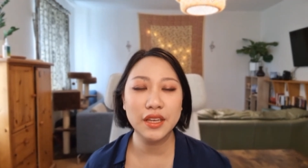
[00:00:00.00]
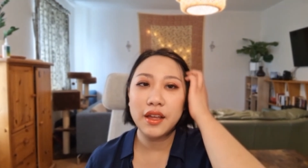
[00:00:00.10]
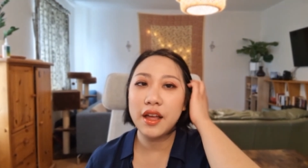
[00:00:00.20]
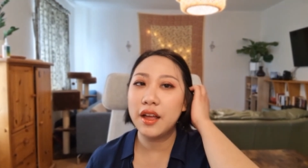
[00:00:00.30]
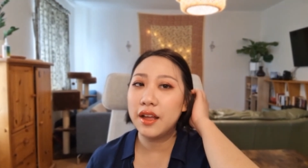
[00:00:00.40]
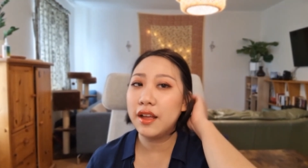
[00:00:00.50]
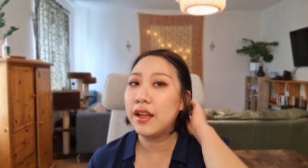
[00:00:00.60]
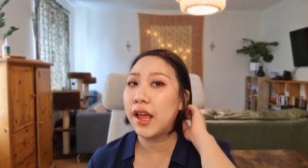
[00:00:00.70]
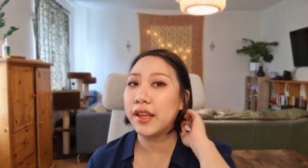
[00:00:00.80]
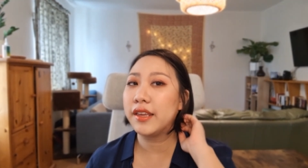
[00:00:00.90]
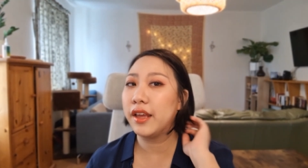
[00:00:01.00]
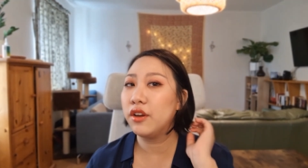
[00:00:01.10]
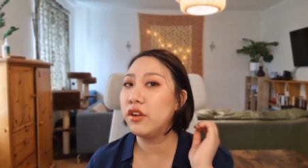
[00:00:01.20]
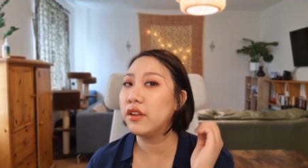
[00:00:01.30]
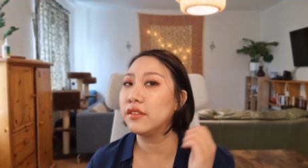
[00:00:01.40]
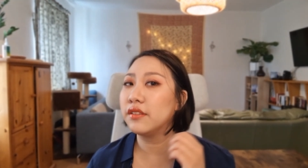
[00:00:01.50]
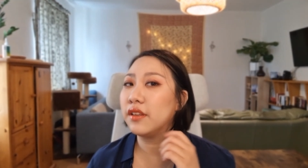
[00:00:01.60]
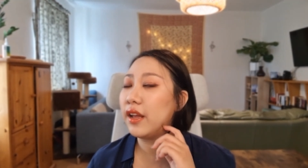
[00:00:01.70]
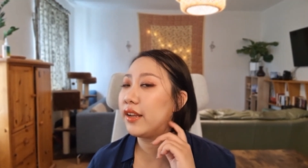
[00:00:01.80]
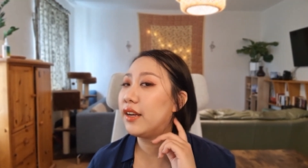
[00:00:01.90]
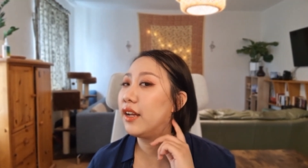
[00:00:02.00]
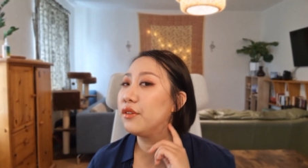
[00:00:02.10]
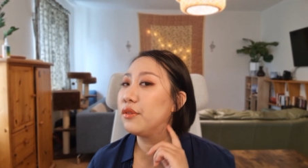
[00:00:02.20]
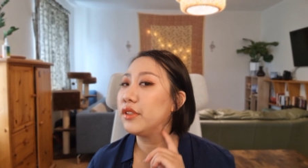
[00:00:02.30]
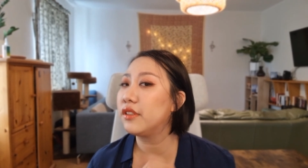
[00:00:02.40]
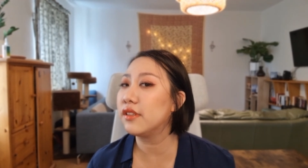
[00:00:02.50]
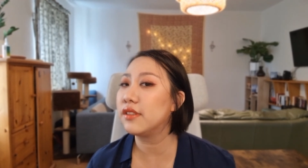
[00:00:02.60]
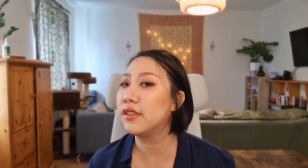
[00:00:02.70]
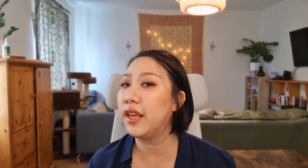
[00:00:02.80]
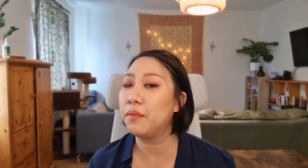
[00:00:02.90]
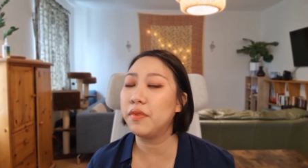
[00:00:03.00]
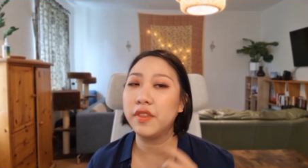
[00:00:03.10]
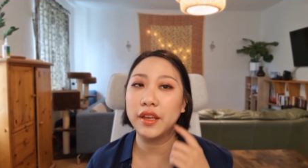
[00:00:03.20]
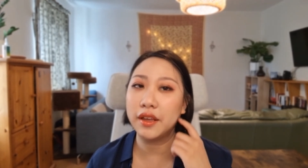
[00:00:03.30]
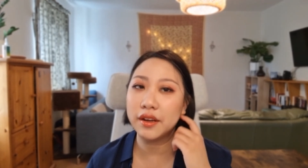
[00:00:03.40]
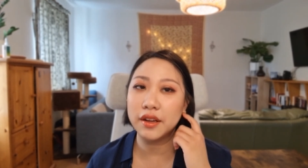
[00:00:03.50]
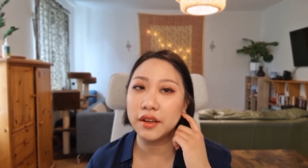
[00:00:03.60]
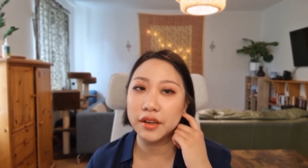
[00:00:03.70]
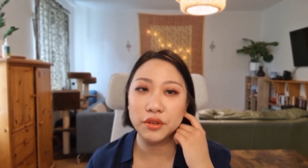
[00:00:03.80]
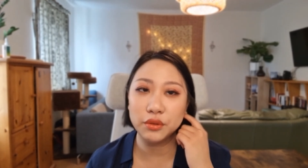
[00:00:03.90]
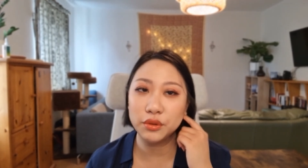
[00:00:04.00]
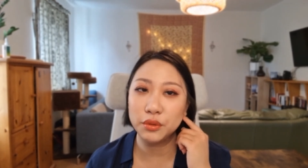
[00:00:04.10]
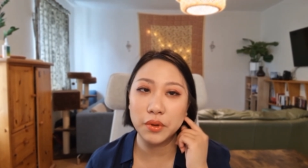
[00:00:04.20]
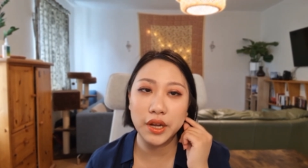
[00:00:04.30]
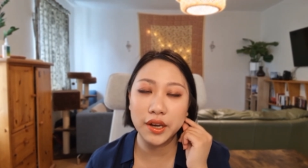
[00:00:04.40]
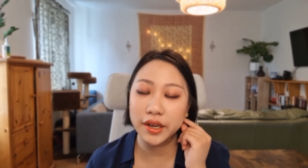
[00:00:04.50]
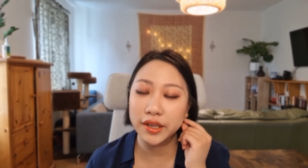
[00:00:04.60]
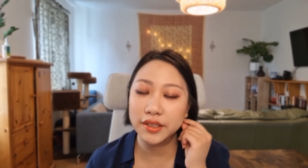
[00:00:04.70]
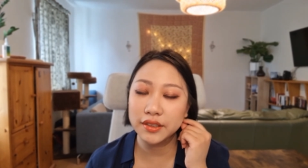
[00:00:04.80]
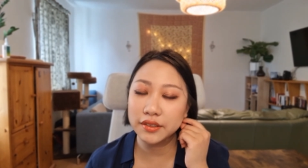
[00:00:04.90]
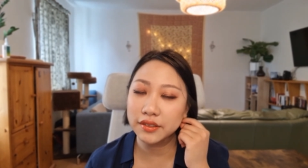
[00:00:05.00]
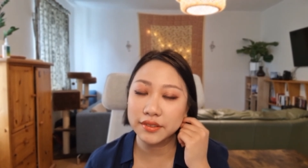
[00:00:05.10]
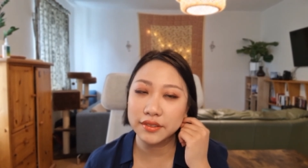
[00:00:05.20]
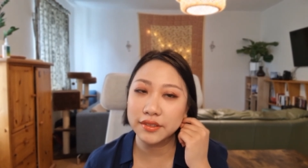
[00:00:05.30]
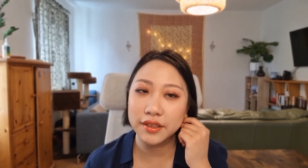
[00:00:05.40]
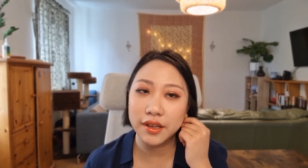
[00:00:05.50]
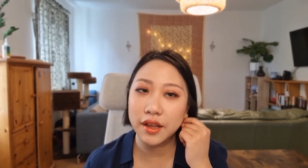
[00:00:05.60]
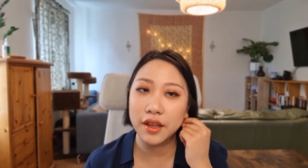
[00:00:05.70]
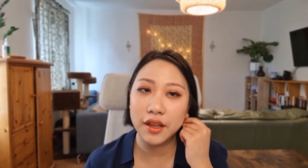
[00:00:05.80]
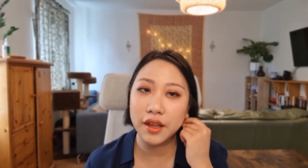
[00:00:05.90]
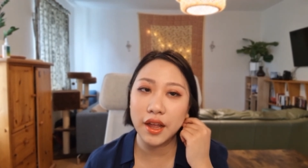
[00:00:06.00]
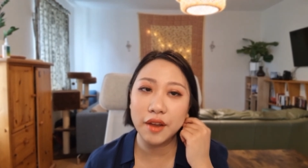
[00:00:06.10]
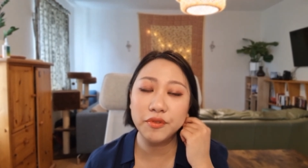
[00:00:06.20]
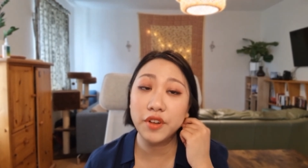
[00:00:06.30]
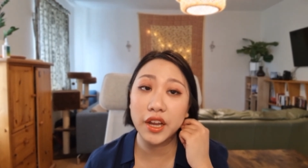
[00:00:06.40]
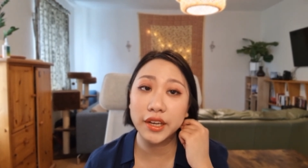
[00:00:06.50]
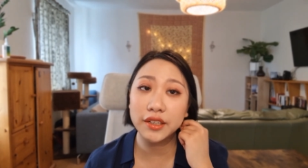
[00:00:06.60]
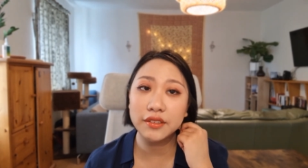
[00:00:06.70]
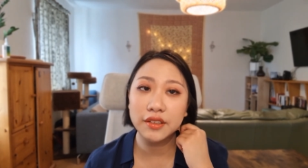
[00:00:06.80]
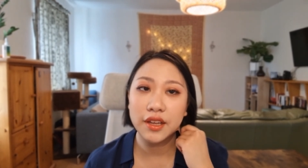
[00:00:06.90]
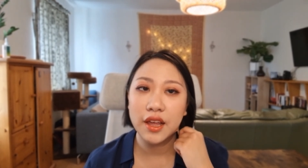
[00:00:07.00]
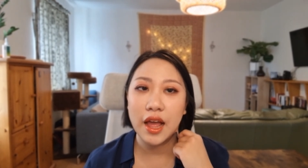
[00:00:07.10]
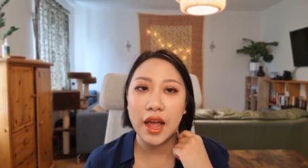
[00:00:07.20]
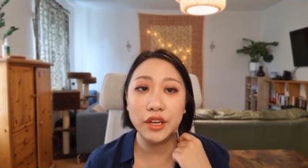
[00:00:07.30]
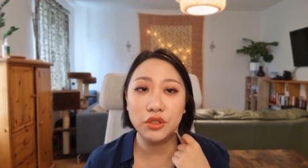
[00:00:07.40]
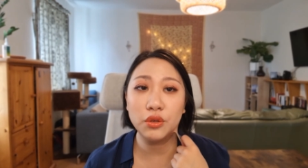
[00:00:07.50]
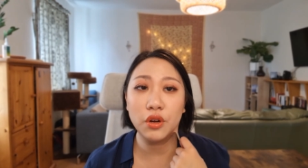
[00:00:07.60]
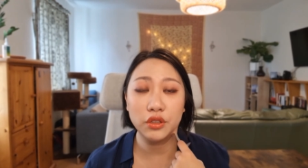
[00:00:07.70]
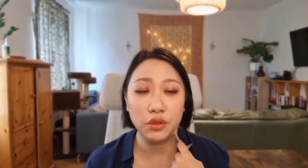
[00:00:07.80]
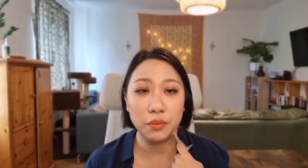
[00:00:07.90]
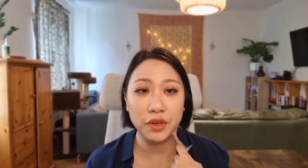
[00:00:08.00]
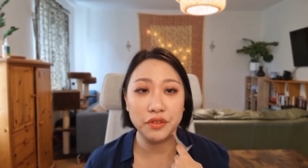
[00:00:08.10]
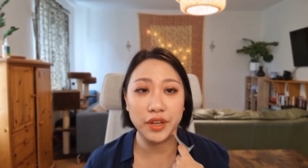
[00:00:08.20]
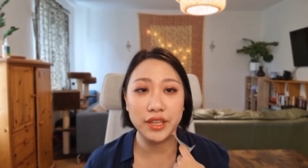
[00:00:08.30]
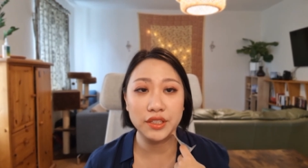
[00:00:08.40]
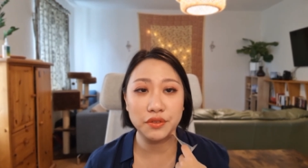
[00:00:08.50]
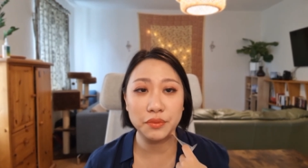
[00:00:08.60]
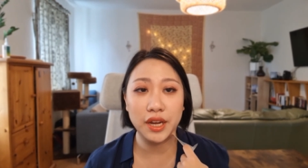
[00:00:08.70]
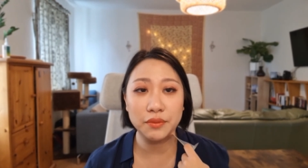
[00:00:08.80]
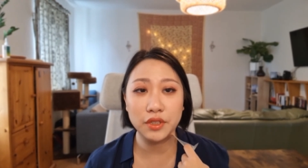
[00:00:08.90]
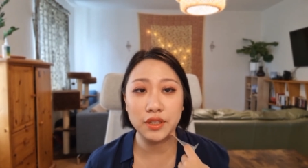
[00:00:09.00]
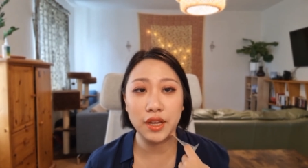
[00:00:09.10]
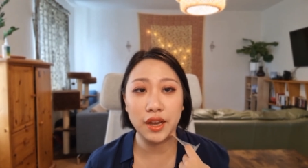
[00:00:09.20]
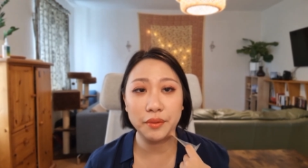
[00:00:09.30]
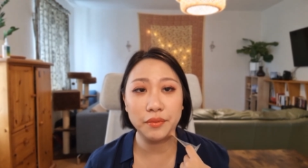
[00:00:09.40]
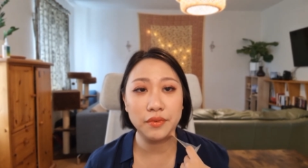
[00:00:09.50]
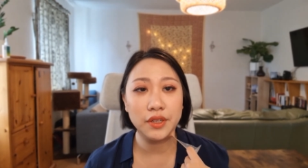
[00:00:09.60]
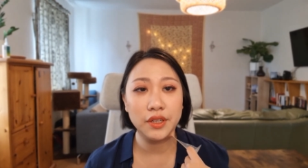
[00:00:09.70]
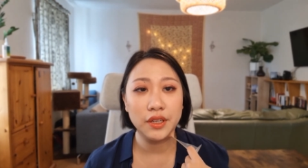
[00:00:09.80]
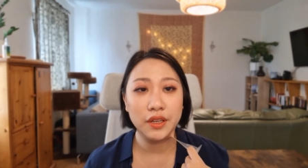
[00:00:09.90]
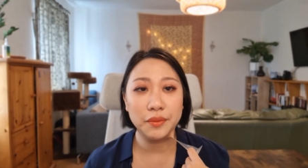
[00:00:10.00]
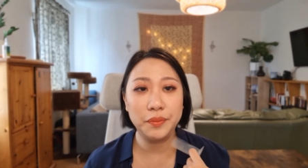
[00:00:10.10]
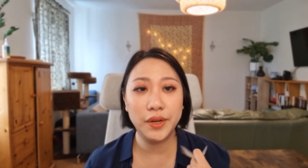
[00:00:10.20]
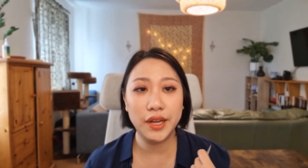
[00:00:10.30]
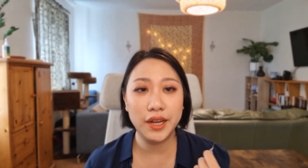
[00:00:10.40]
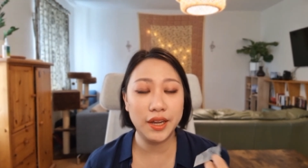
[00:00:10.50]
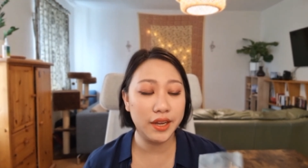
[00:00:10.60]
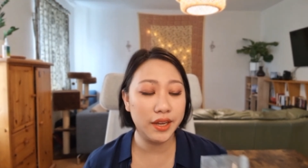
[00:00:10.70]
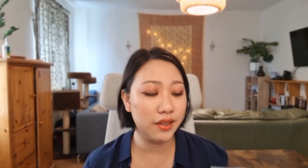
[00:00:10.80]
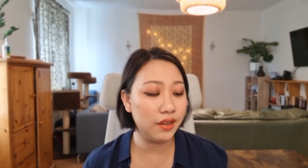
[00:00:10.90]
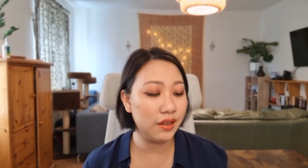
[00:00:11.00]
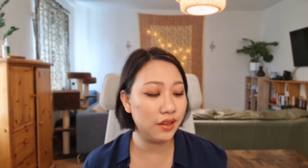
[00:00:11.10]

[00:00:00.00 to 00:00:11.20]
I can't with this tape thing. I don't know why. I'm fine. I do contour my face from time to time, but